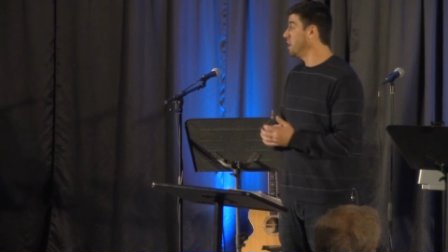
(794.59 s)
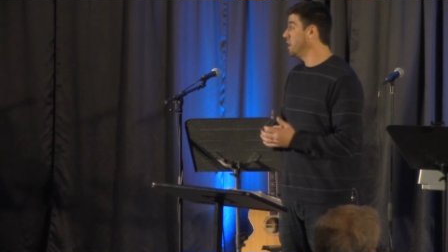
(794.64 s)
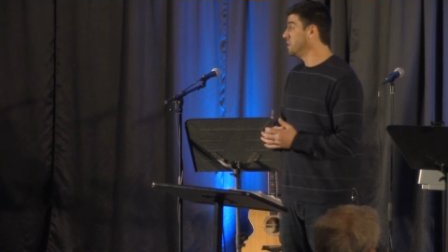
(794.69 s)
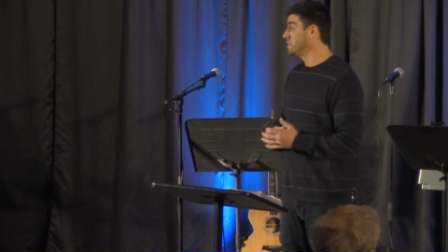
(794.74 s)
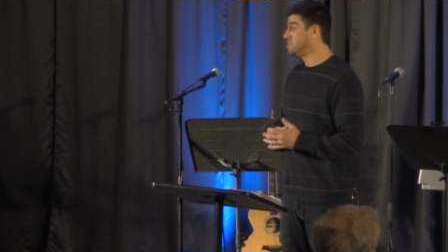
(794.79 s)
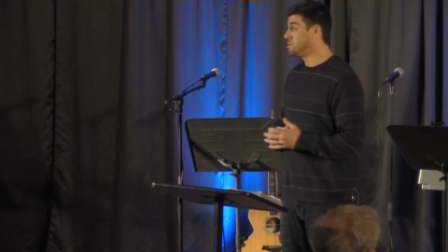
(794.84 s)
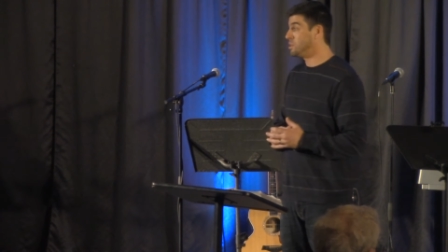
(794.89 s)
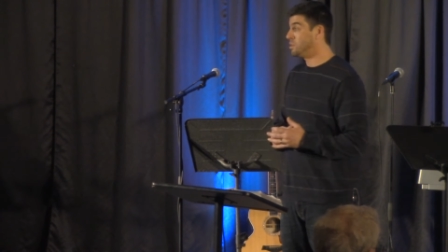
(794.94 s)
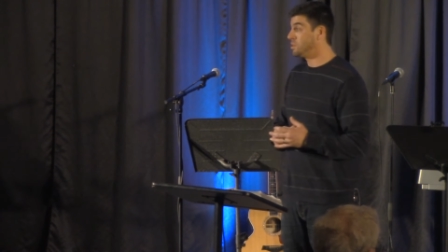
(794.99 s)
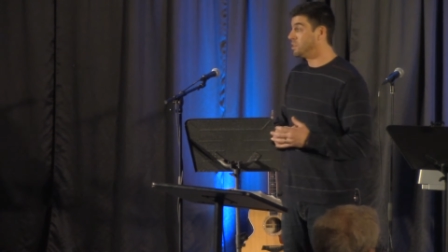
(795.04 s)
And
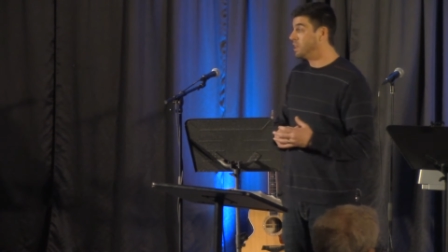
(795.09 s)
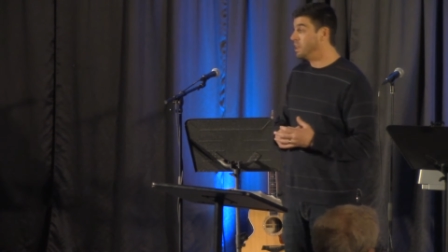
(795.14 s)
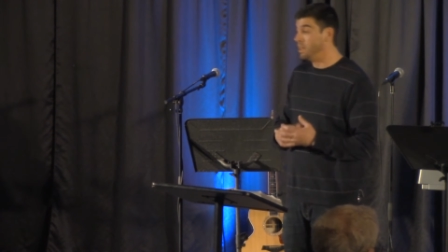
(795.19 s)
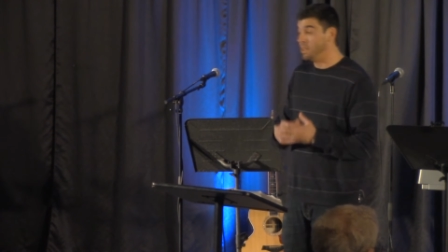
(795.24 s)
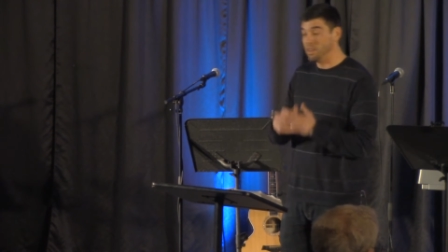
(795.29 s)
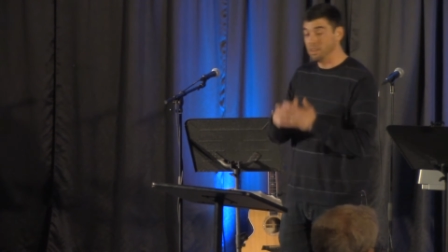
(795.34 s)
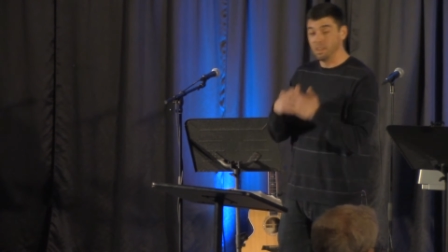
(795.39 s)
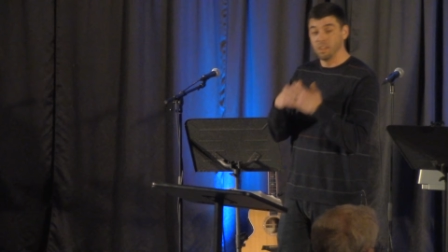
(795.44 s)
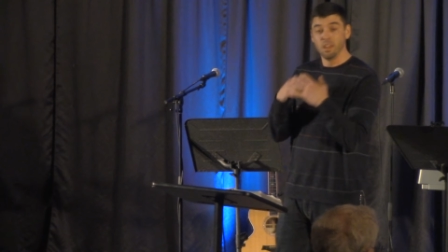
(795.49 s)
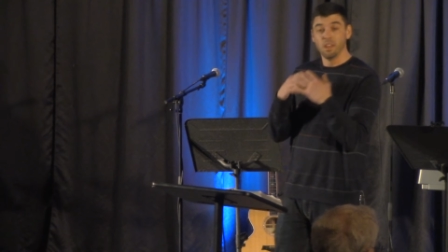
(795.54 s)
so
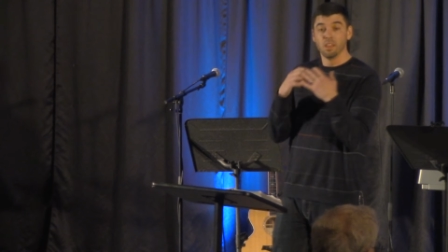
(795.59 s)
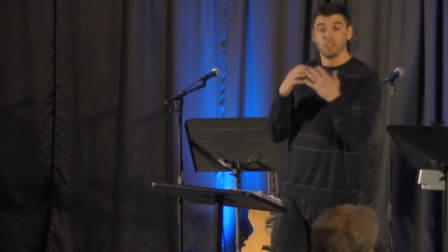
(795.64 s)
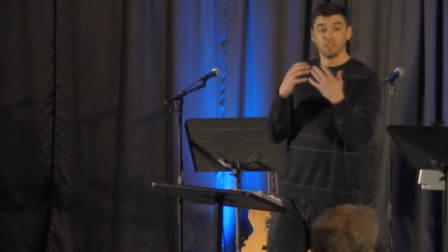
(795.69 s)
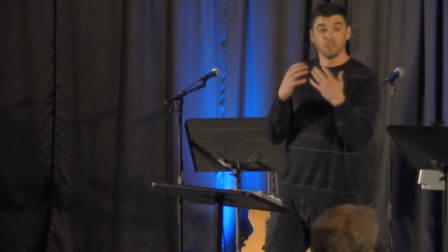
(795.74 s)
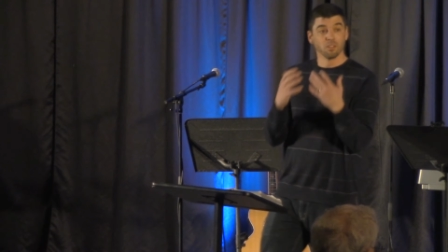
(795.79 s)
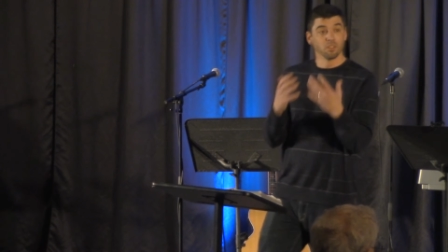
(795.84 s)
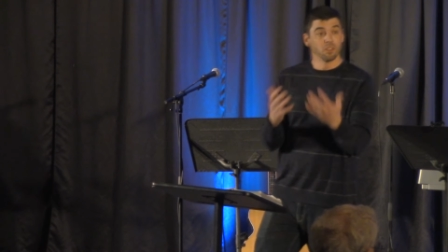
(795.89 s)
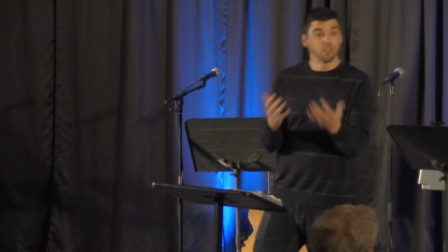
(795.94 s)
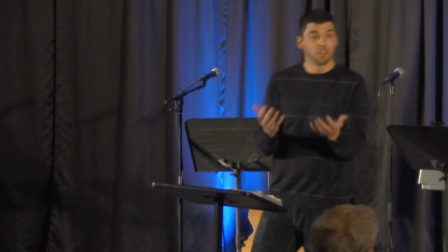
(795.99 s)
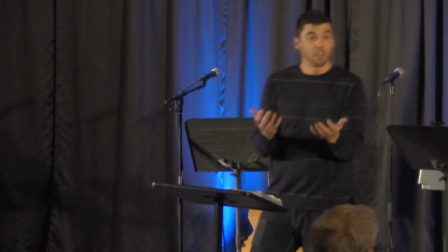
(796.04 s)
then
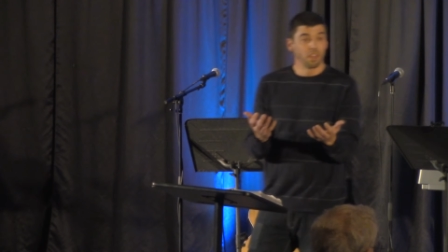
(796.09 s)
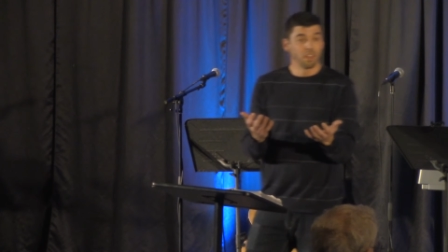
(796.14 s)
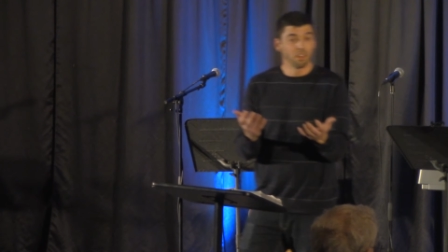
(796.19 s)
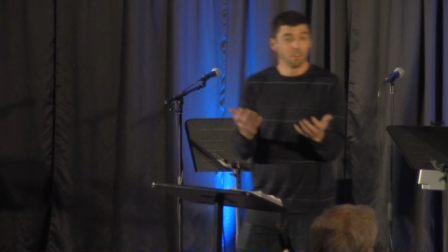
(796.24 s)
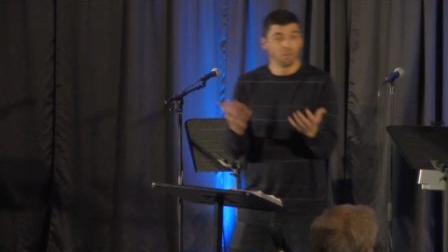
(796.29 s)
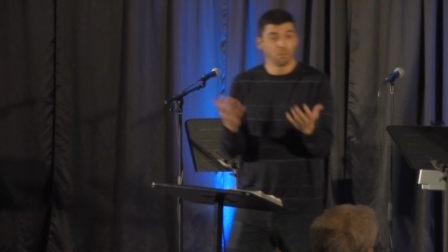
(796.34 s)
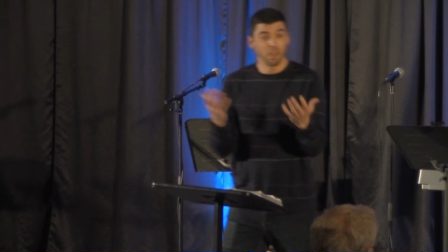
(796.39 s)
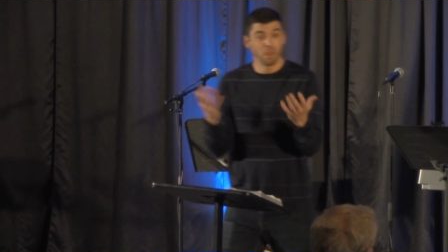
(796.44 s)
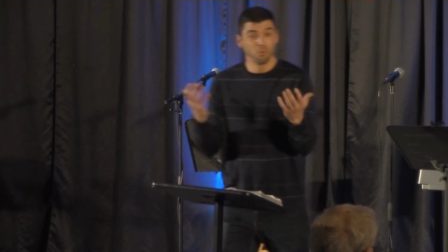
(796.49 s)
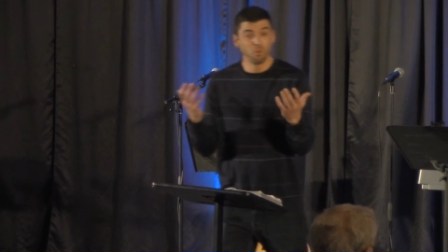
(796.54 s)
they're looking,
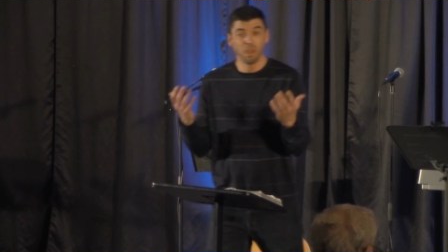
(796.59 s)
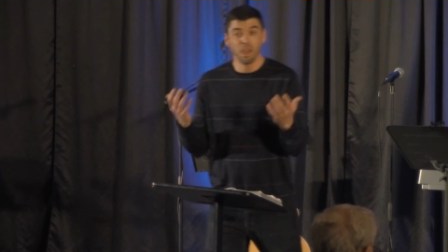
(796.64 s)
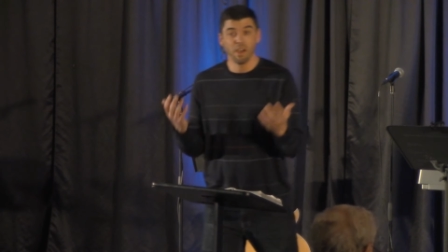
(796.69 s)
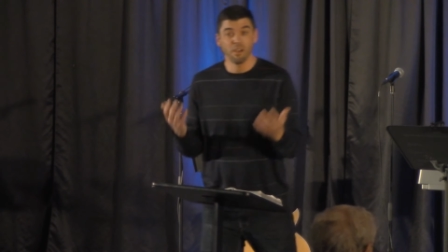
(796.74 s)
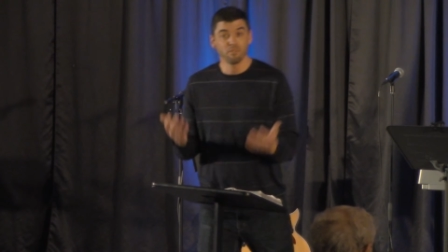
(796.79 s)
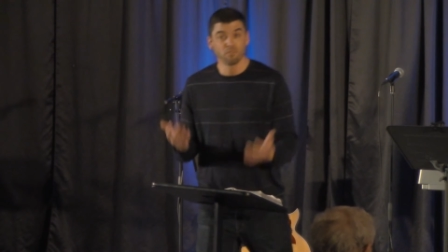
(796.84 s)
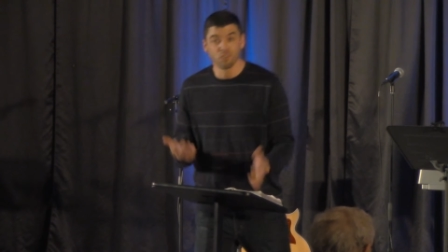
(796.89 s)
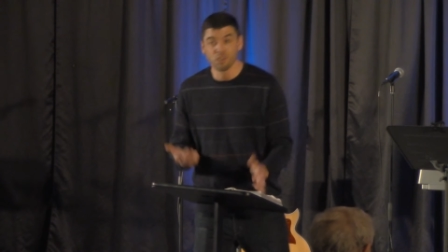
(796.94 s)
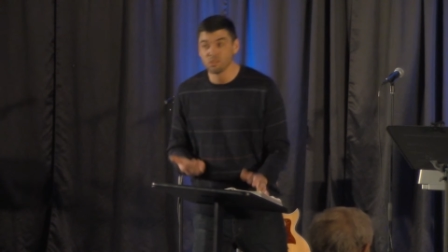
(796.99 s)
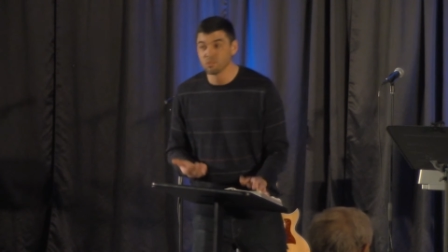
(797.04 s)
okay, we
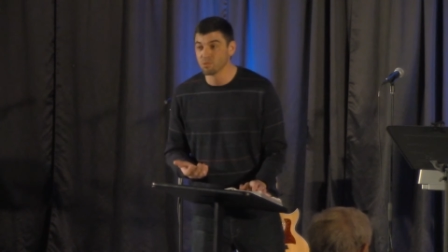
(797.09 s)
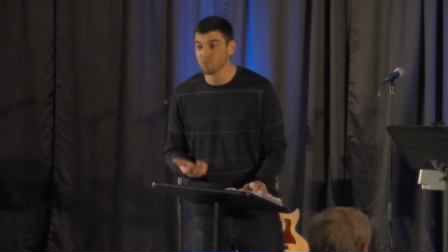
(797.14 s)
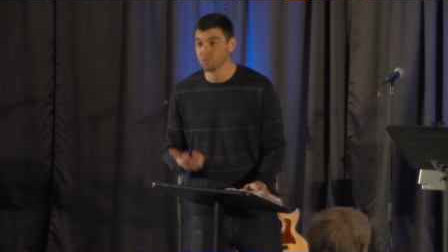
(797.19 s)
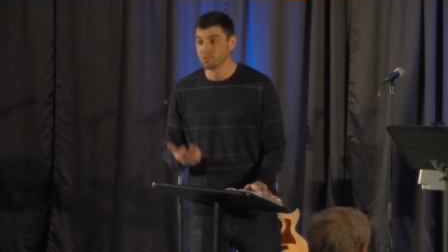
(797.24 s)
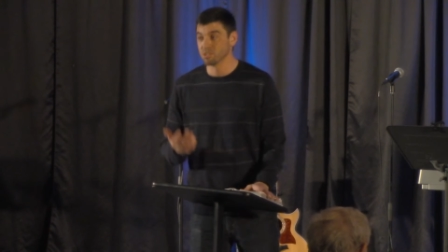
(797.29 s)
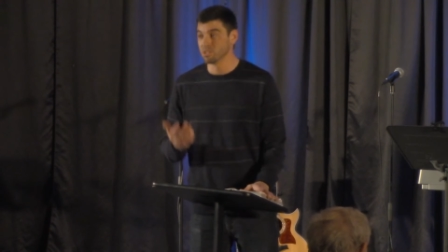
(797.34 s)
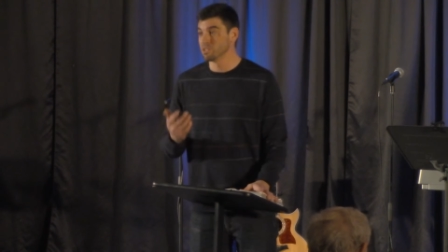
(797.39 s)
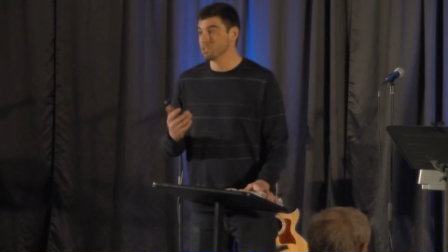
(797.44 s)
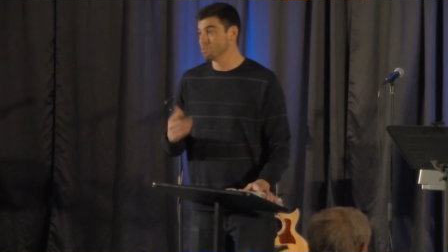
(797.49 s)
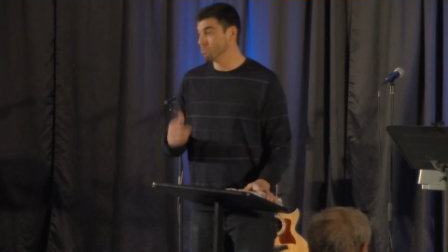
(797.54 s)
have
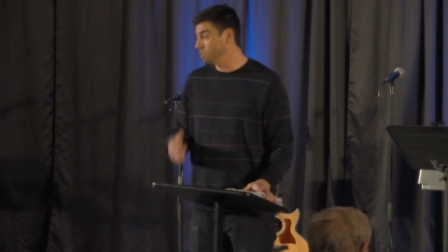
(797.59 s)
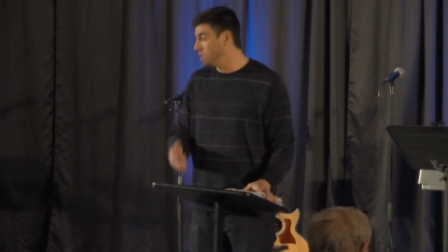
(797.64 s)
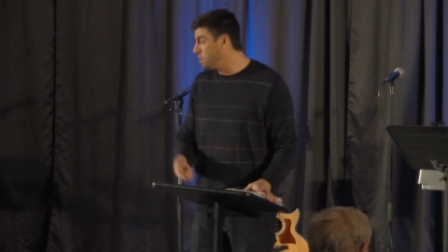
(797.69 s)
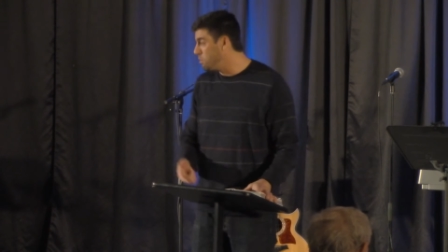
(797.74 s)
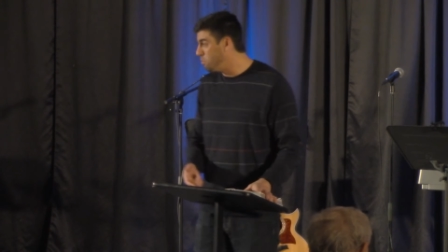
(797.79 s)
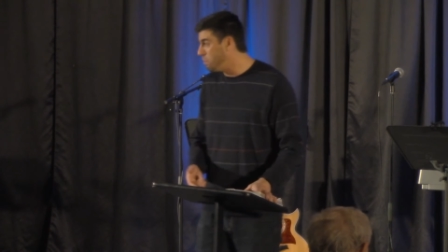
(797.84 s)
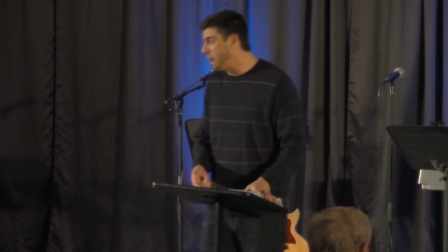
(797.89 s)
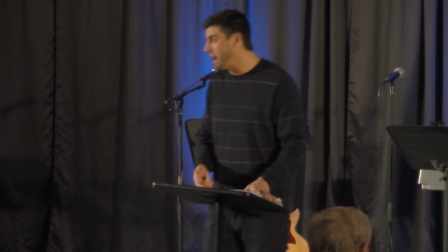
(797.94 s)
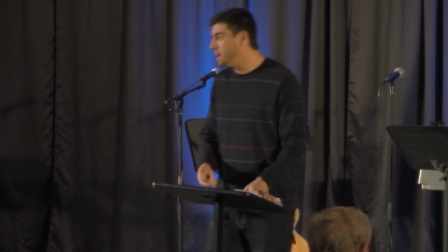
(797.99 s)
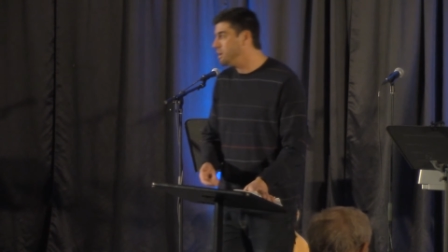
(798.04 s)
resources and we can
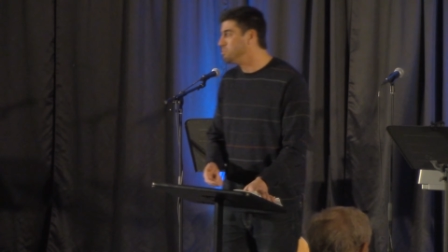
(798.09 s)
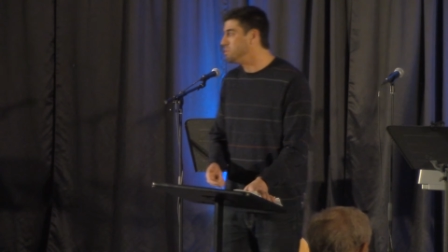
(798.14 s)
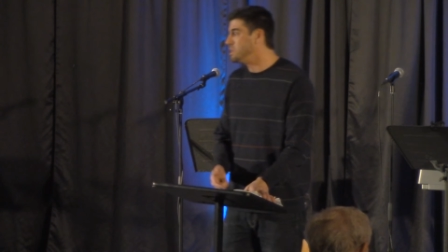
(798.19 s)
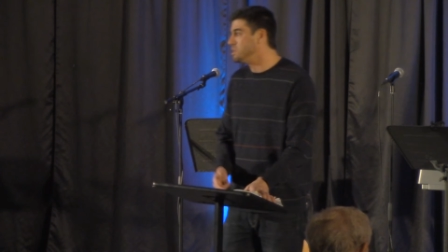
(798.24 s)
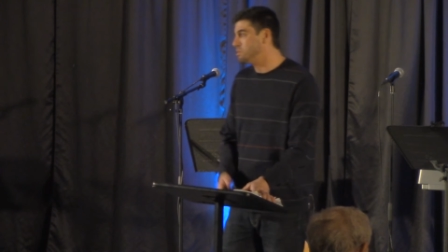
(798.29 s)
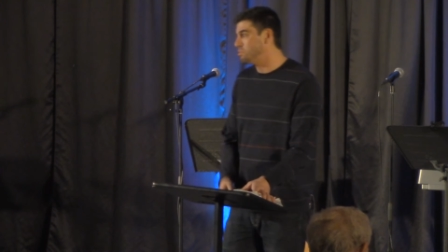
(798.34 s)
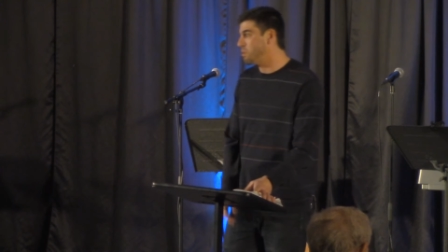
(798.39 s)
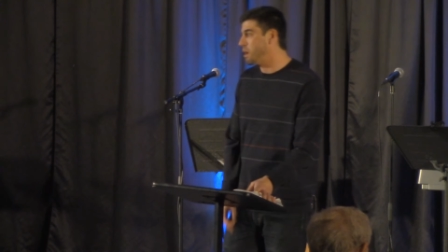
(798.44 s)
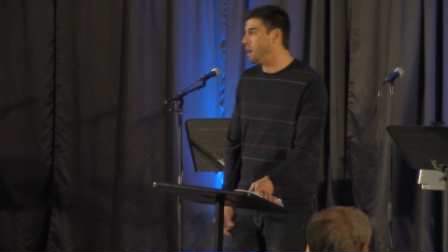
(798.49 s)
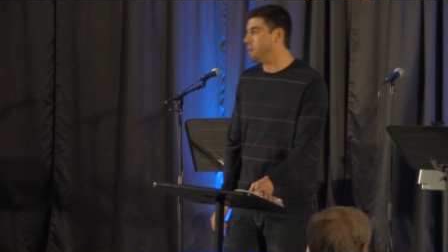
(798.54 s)
buy a
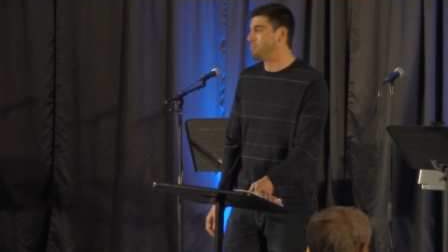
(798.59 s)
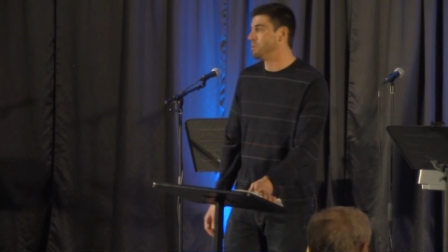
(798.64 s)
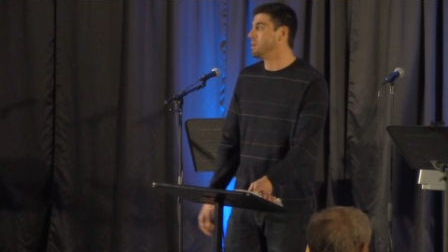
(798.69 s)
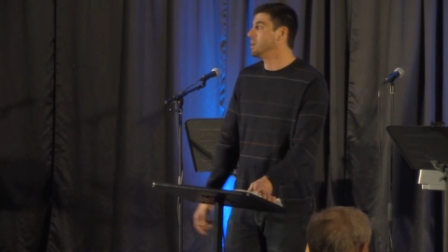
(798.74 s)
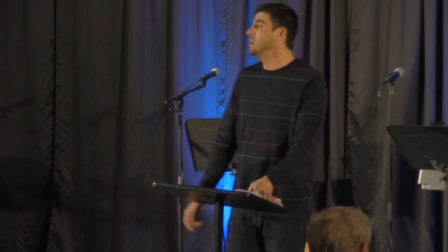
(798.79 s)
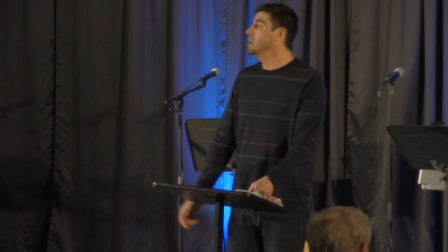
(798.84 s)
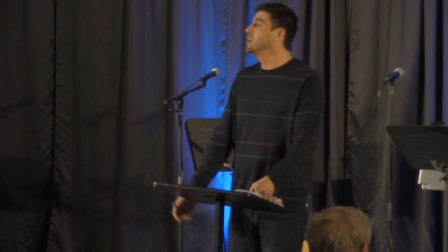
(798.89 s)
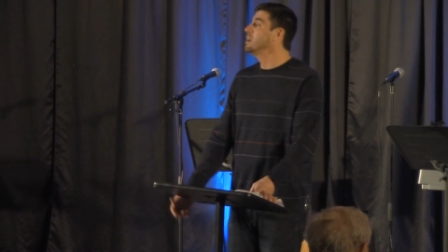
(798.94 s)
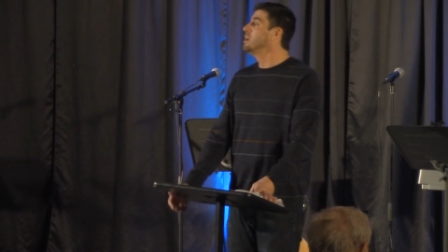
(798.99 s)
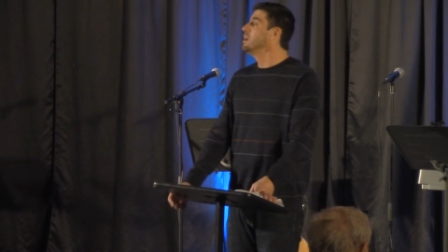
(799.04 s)
piece of property.